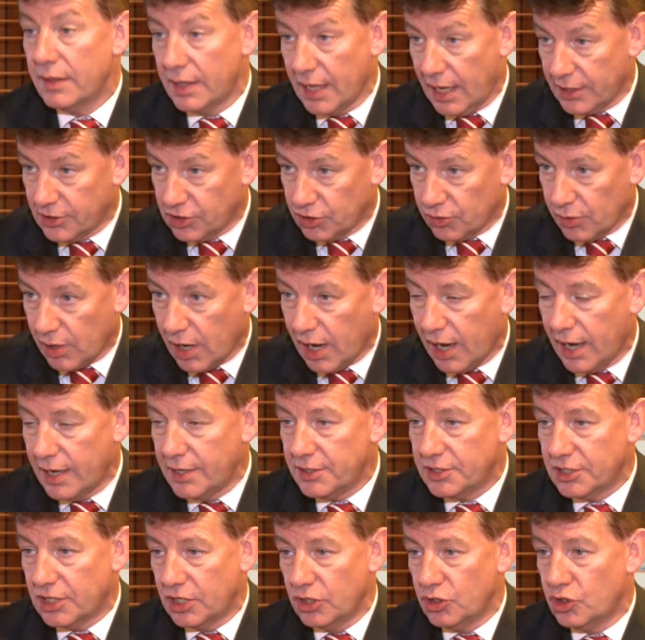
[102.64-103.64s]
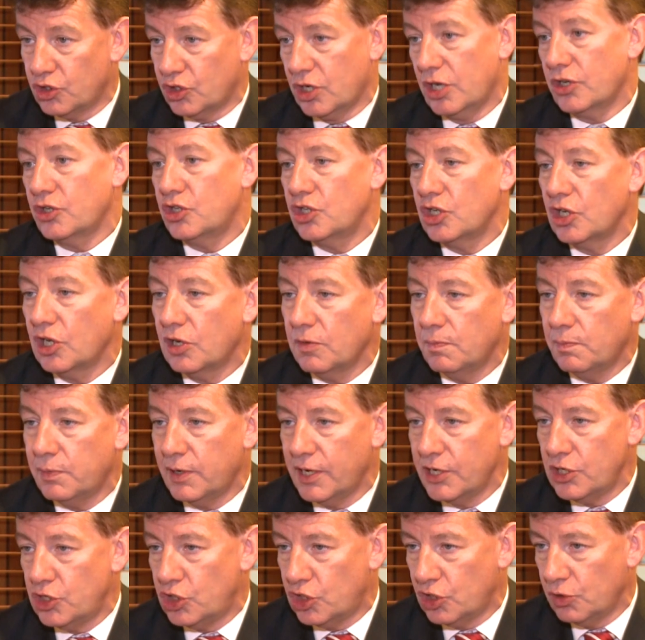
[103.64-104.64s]
That's right. It's construction
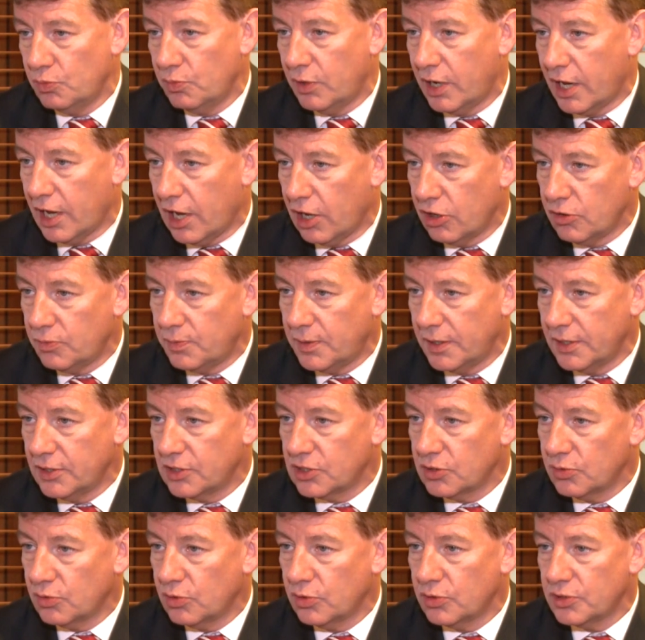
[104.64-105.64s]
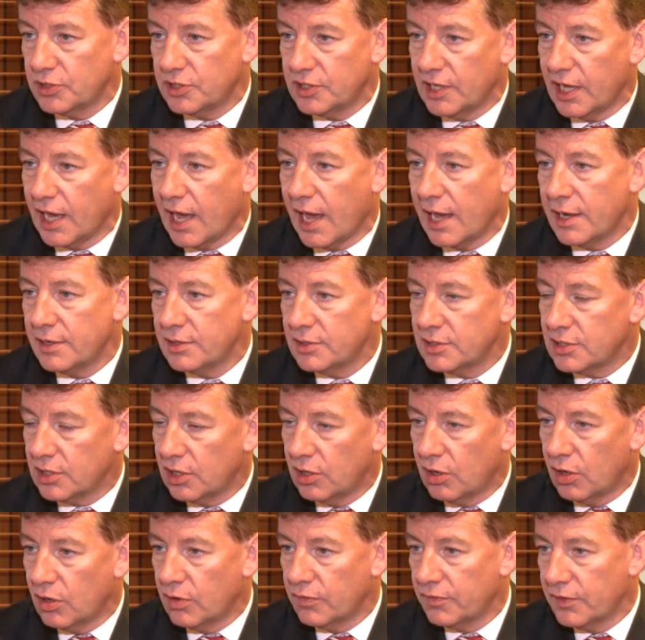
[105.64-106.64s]
completion. We're hoping towards the end
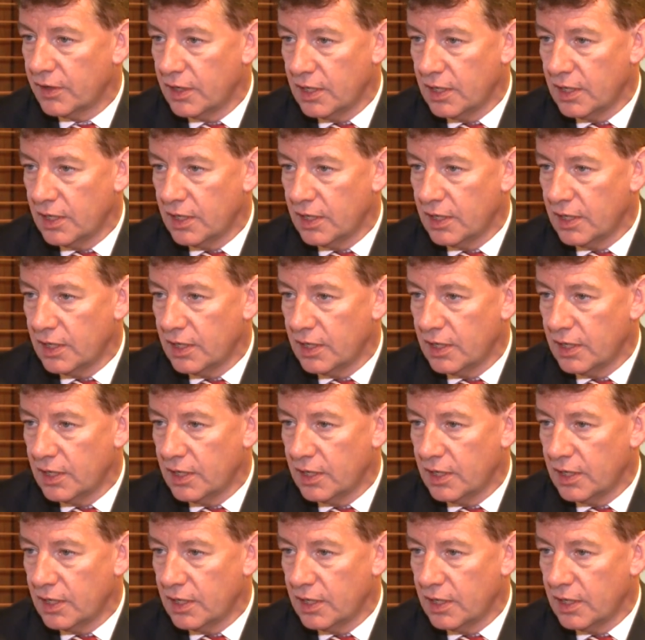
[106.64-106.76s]
of